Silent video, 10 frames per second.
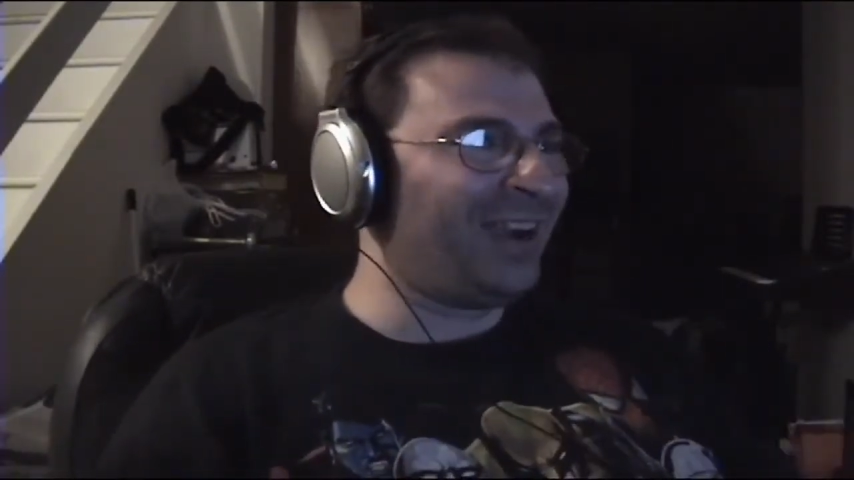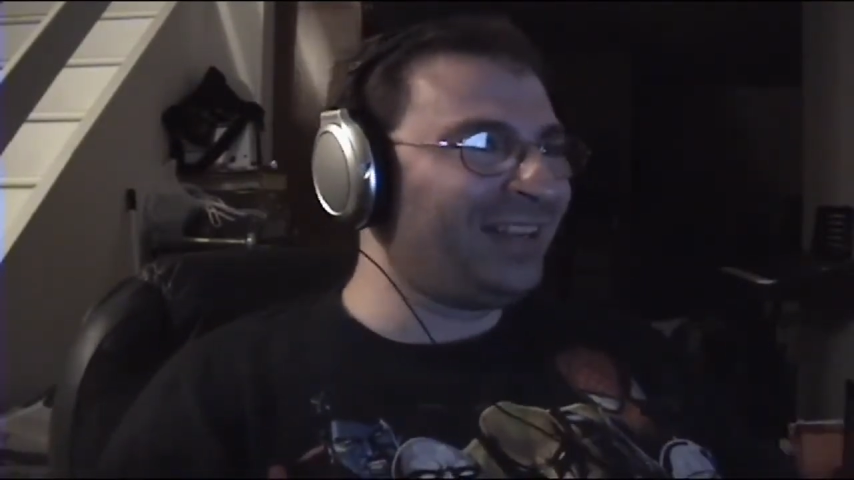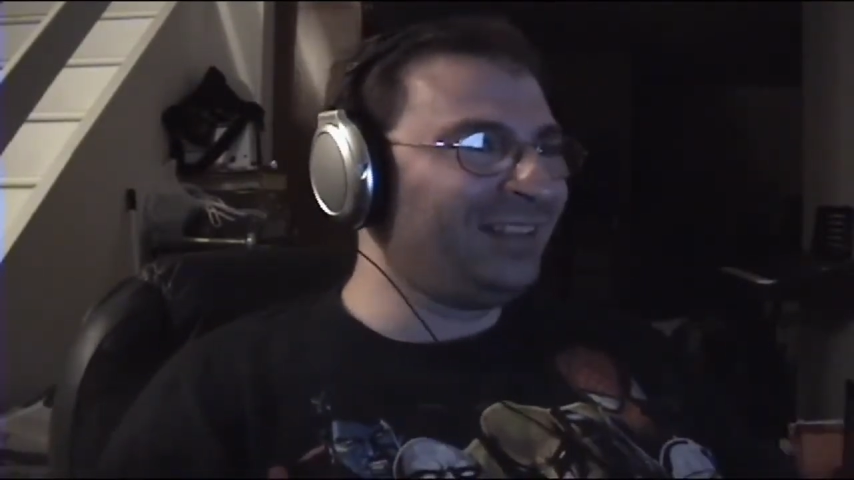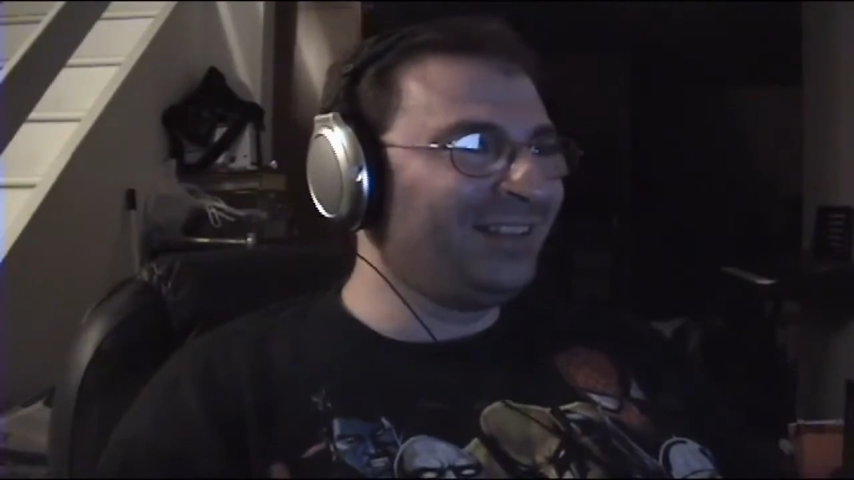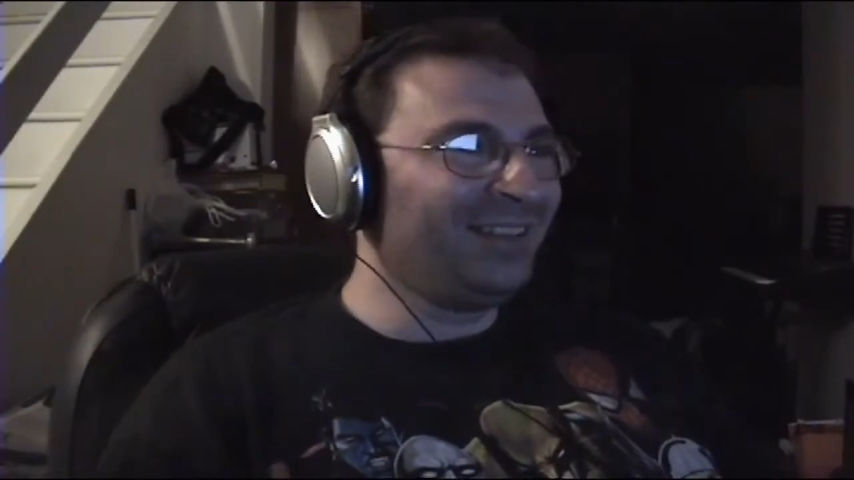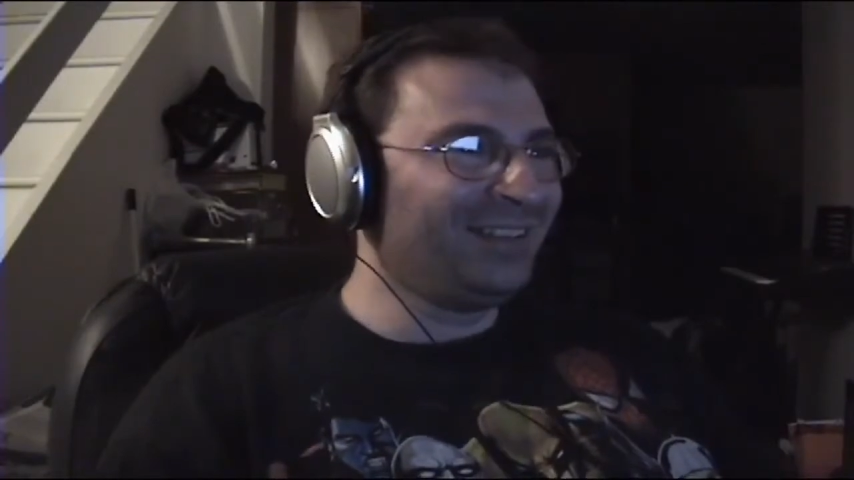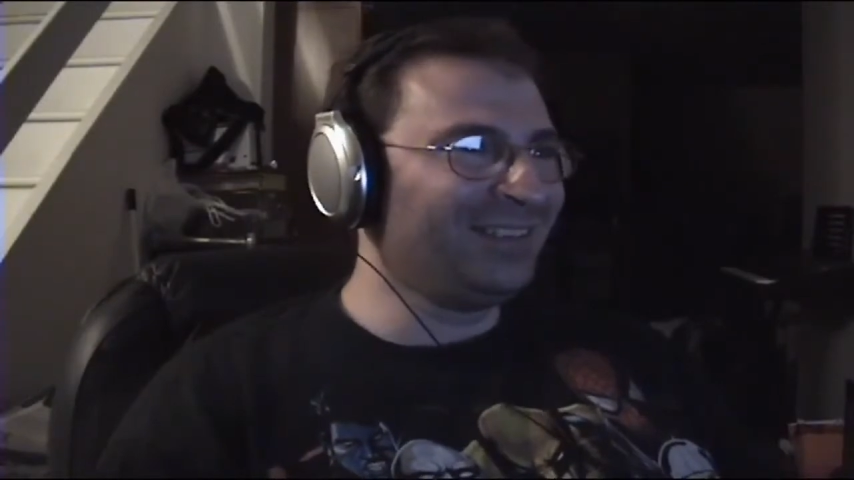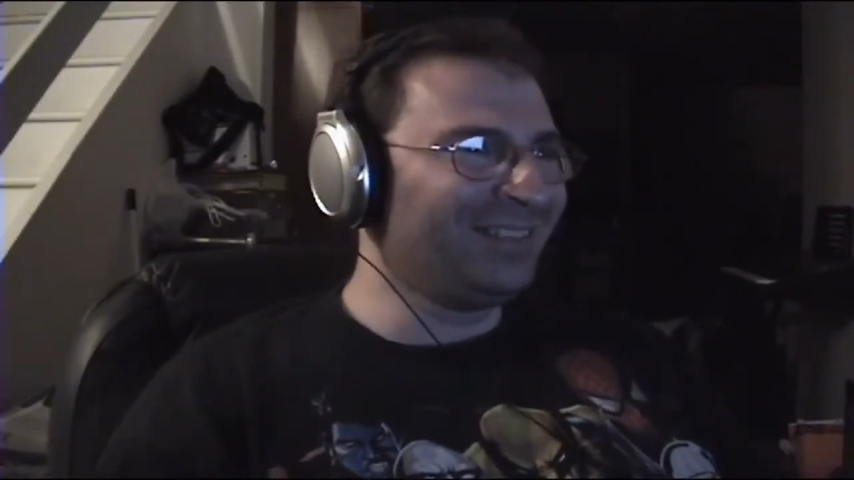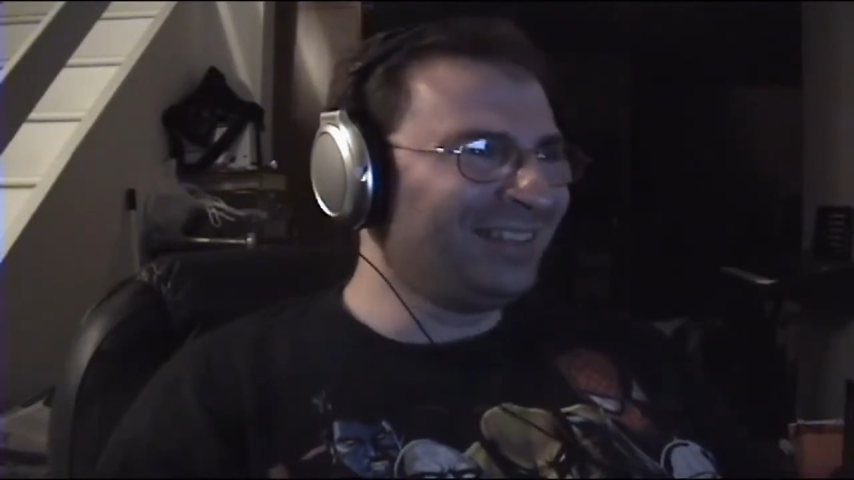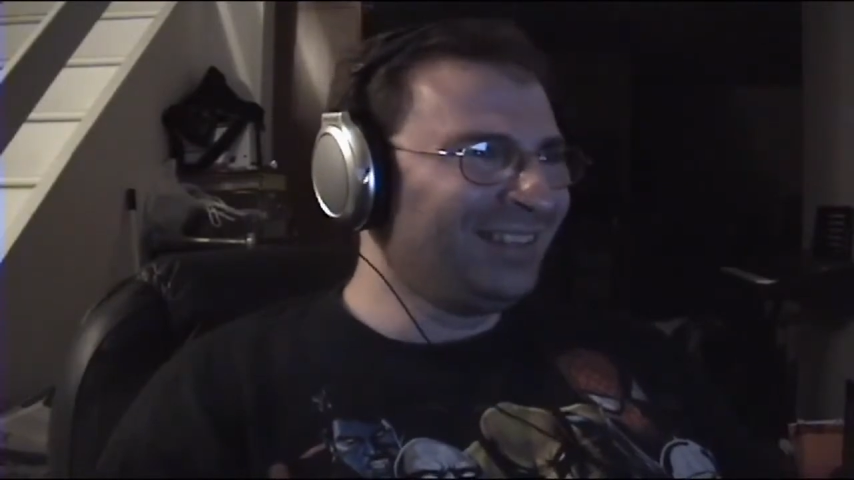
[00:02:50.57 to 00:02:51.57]
right?
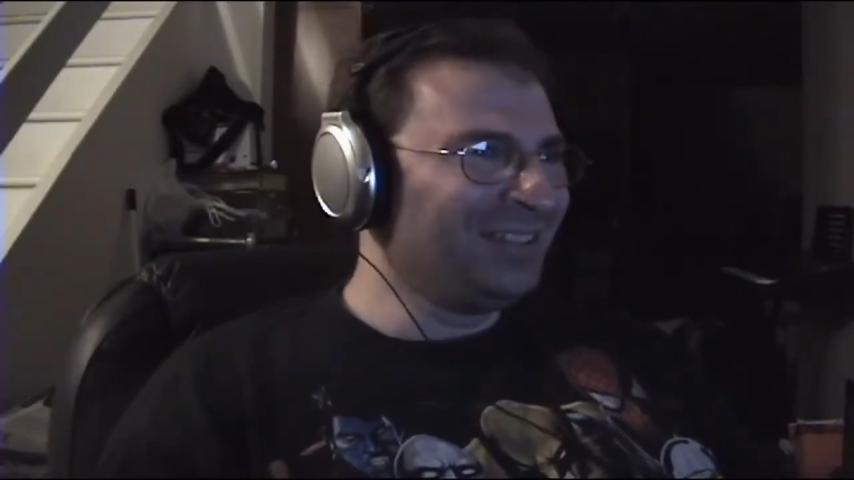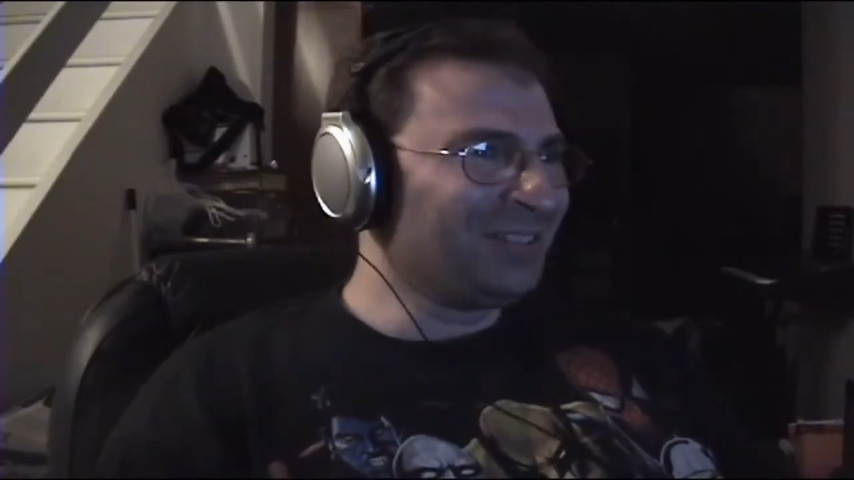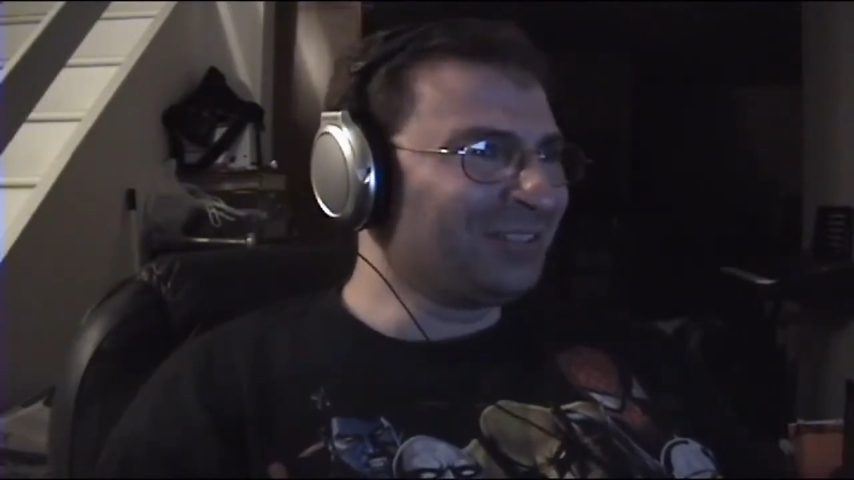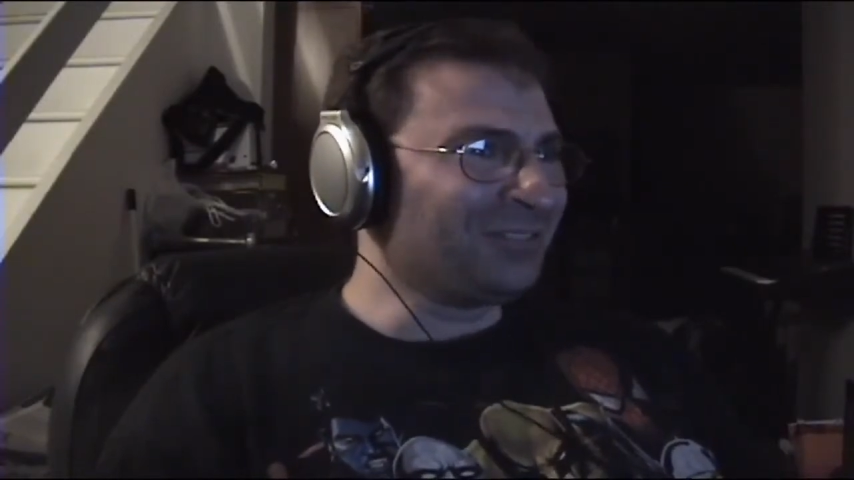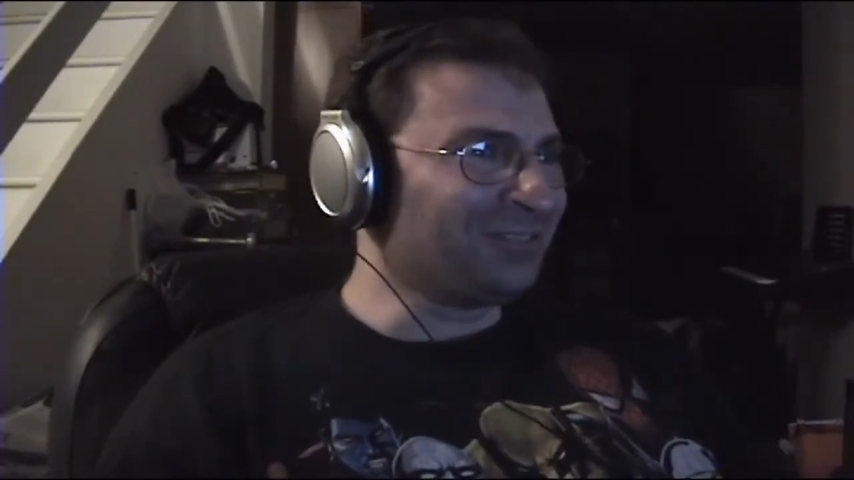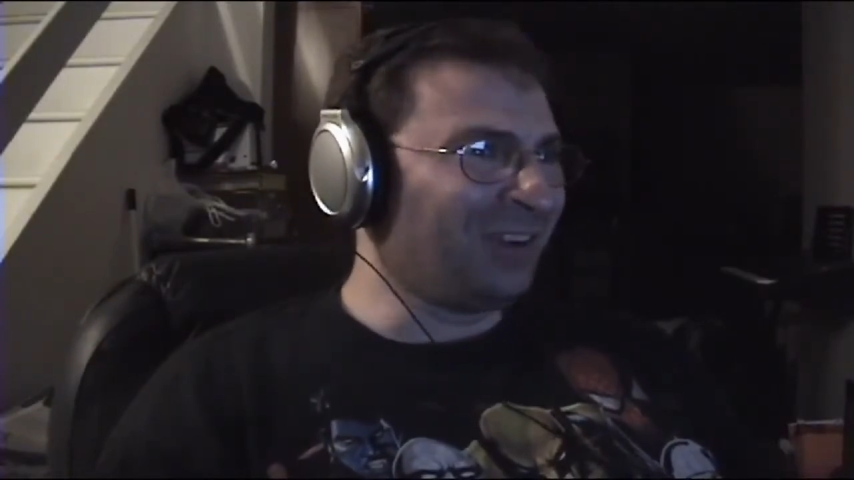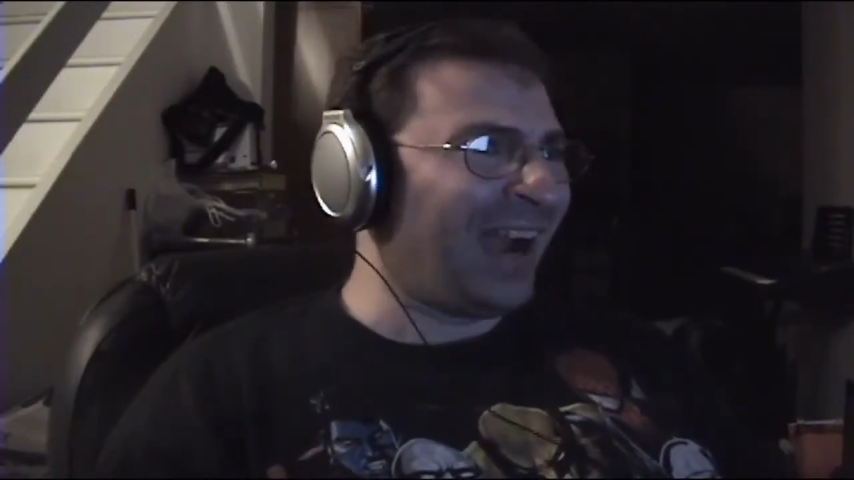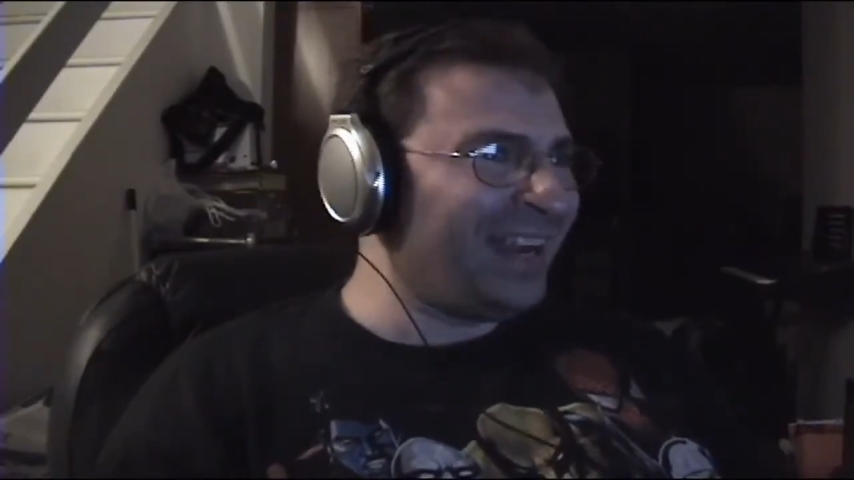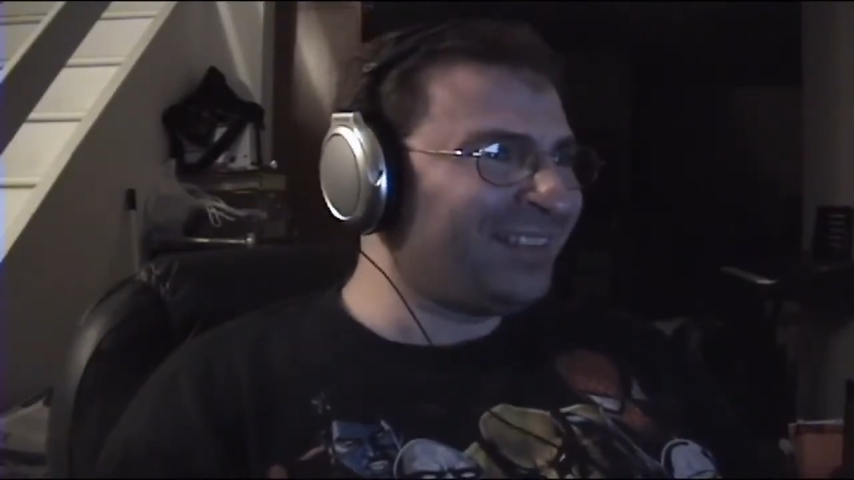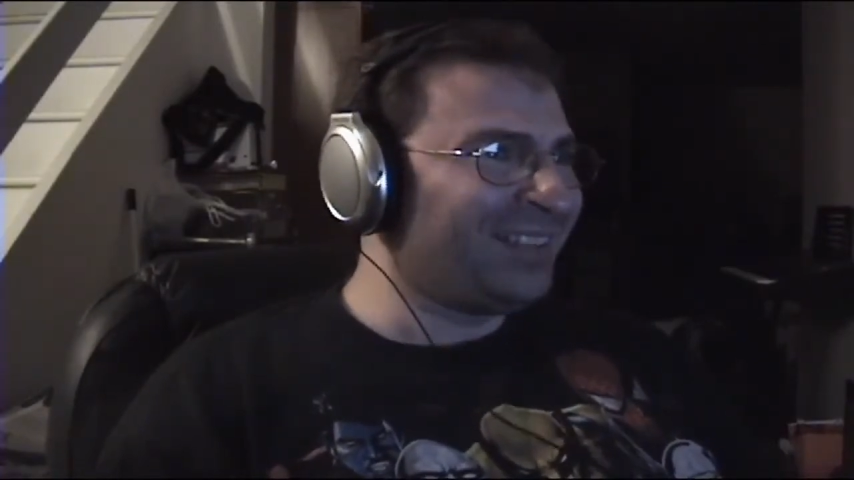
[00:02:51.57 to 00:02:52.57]

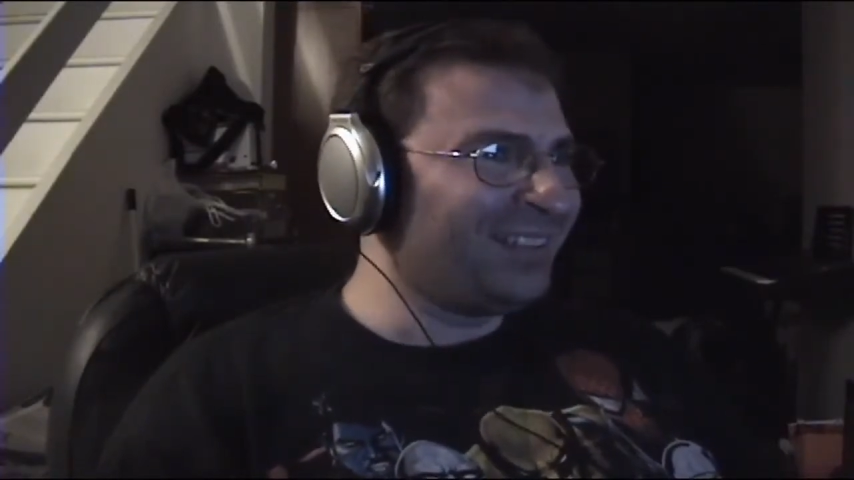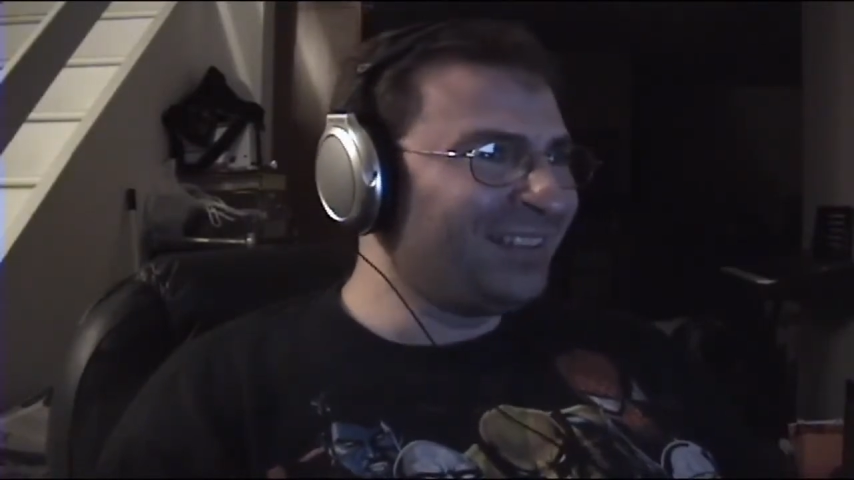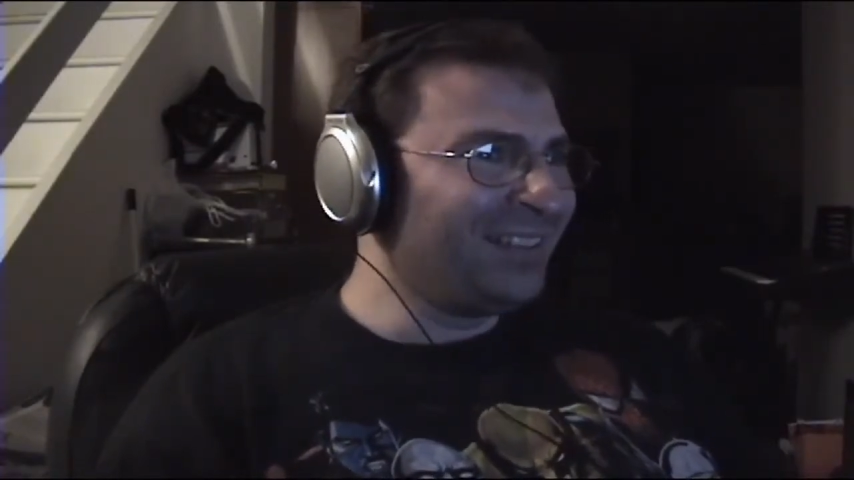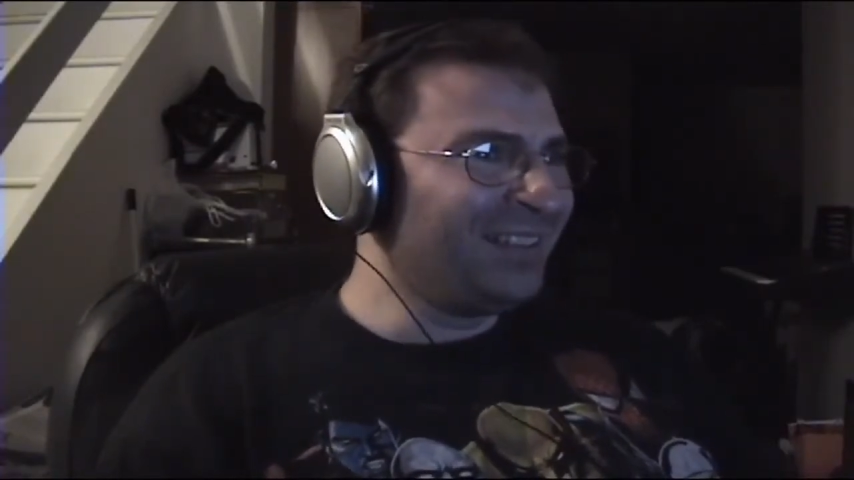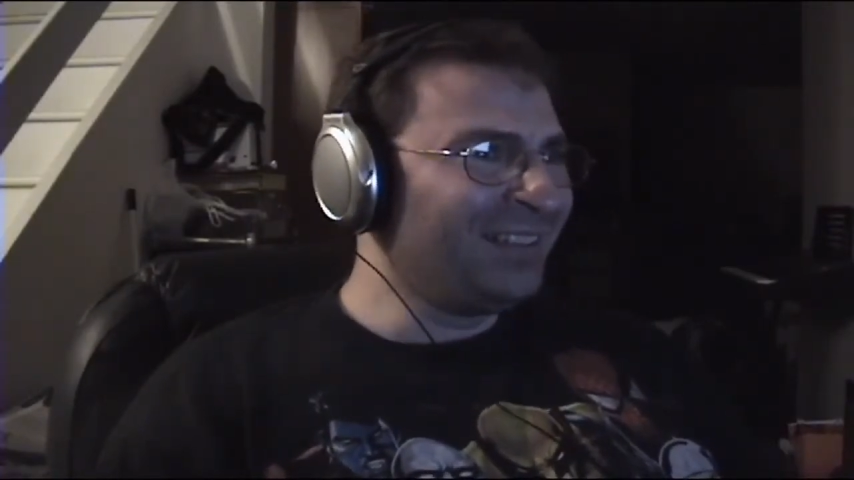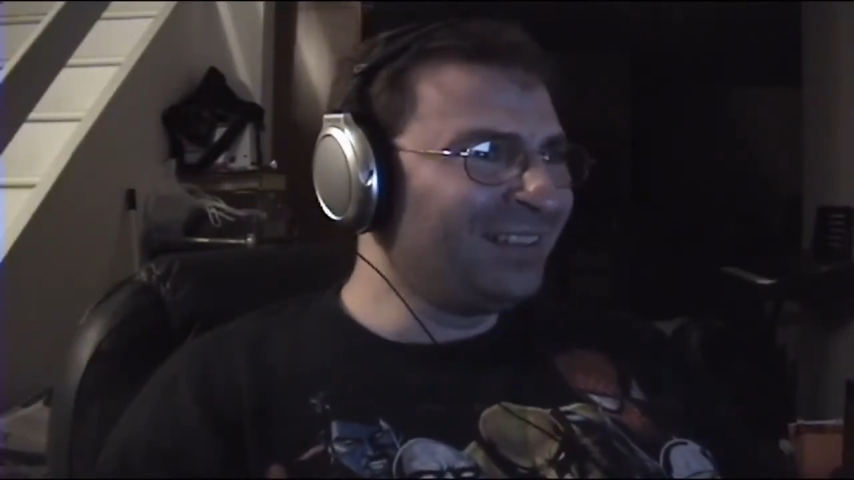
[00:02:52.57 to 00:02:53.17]
Right?